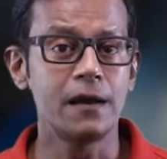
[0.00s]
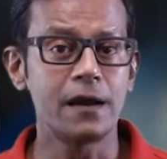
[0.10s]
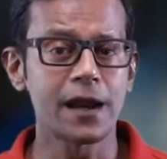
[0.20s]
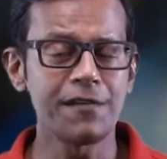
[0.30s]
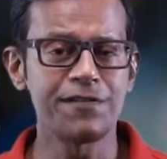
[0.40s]

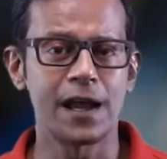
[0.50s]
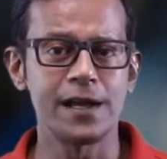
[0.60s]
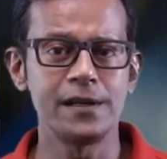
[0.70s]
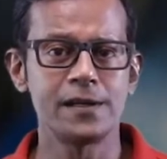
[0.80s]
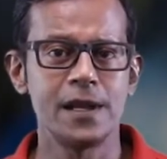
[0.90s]

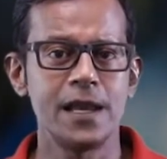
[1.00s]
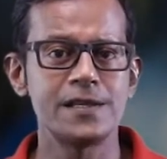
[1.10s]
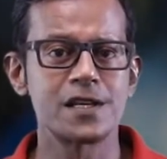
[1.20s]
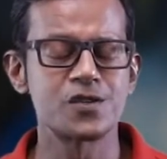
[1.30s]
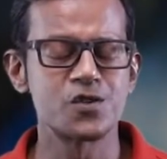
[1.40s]
graphite
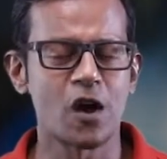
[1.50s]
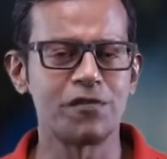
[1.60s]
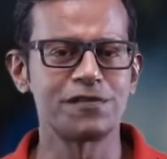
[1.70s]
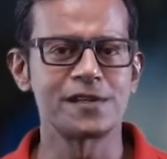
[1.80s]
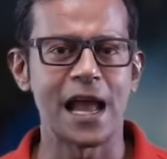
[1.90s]
is a
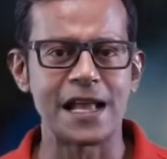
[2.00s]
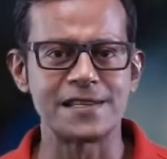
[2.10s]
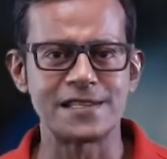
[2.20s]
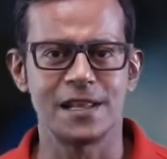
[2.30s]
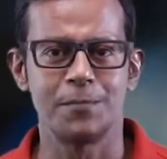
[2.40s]
soft and
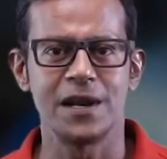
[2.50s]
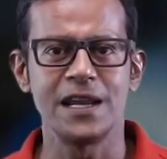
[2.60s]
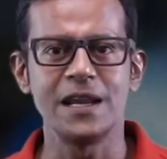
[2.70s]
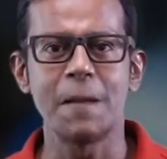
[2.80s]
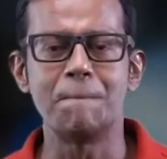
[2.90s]

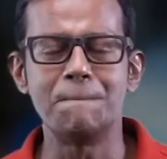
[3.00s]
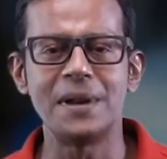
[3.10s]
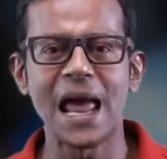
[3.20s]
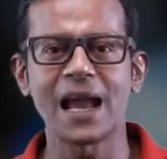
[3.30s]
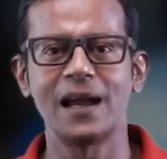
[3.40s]
slippery
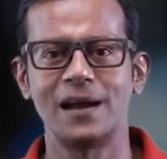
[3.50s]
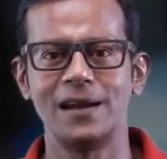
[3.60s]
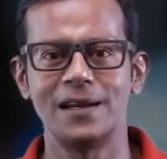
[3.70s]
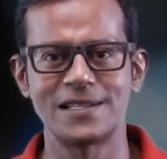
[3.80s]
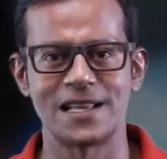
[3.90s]

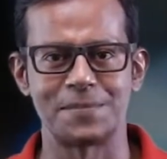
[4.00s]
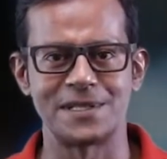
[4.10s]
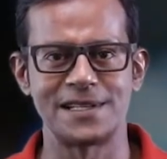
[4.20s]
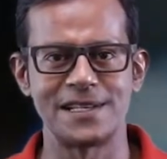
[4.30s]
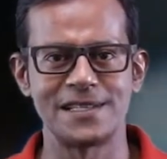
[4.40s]
black-colored
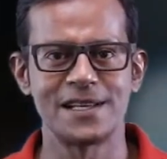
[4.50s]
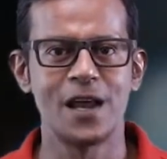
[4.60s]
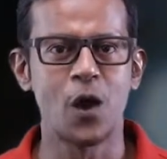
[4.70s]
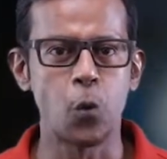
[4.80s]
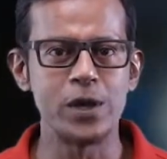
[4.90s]
substance
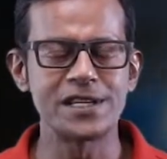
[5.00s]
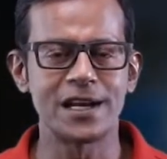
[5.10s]
which